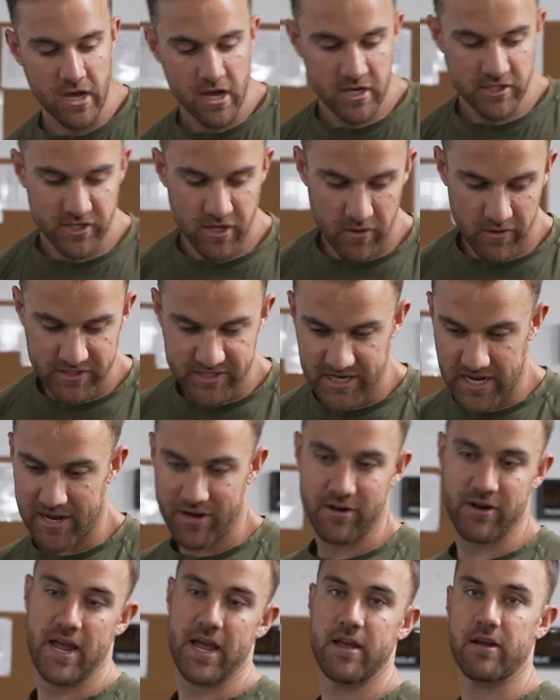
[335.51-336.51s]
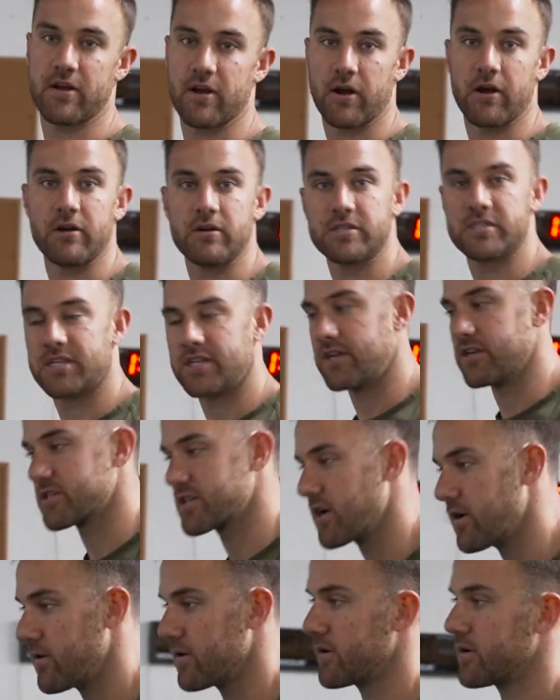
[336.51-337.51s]
So let's say you're hitting curls and you're just
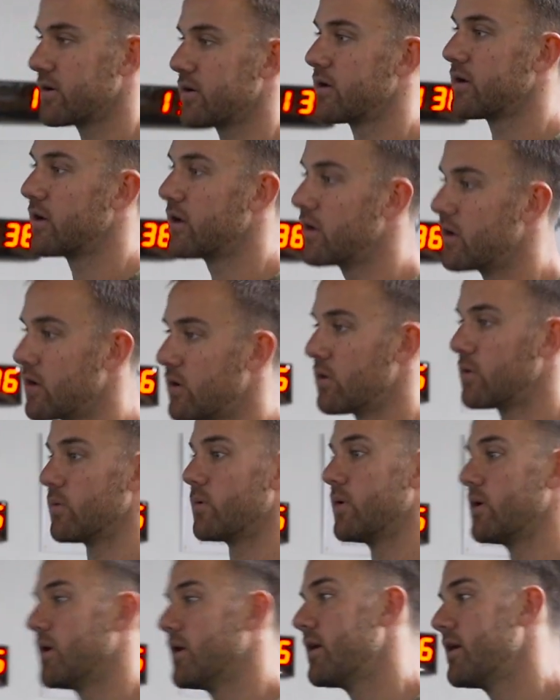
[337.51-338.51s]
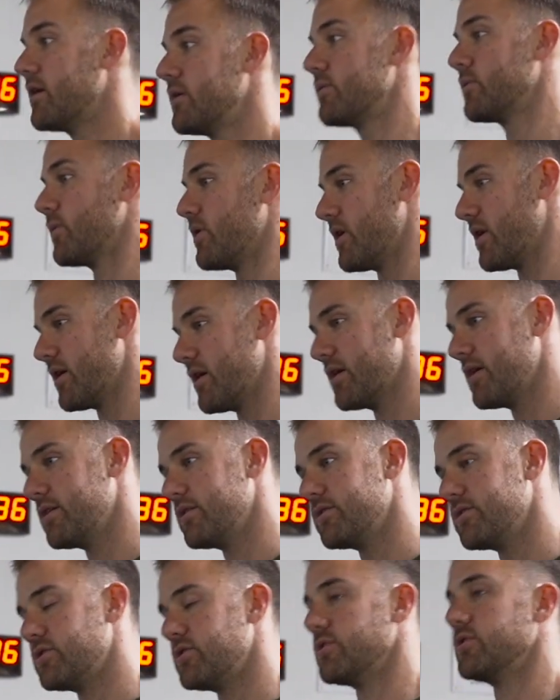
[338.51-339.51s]
going 1,
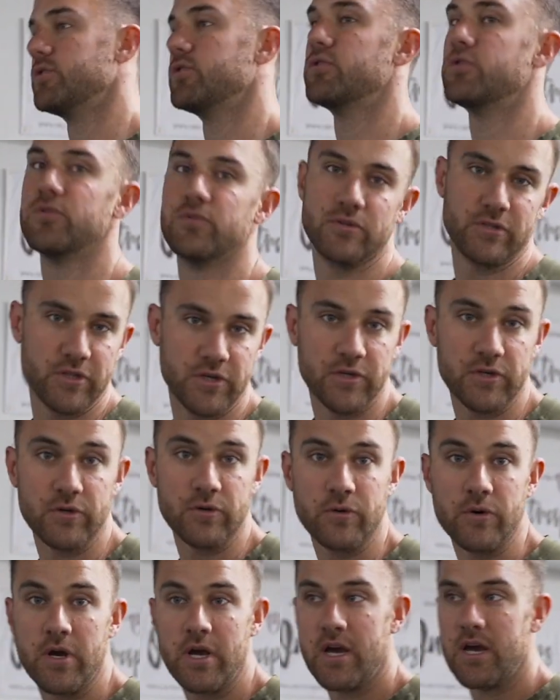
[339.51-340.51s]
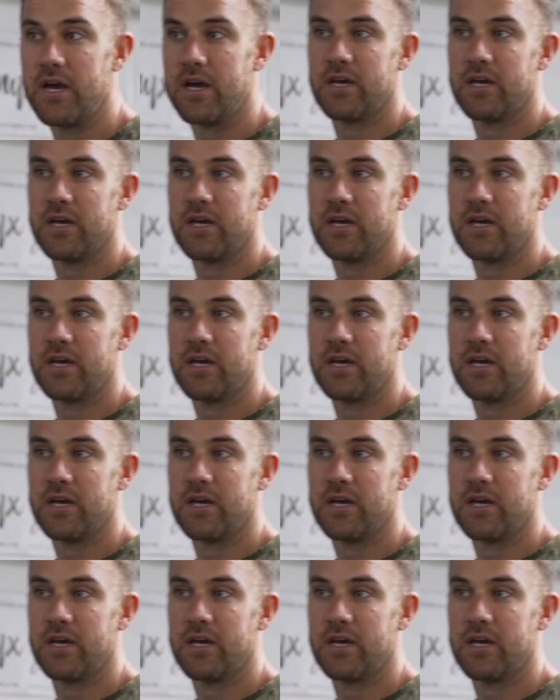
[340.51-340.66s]
1, 2, 2.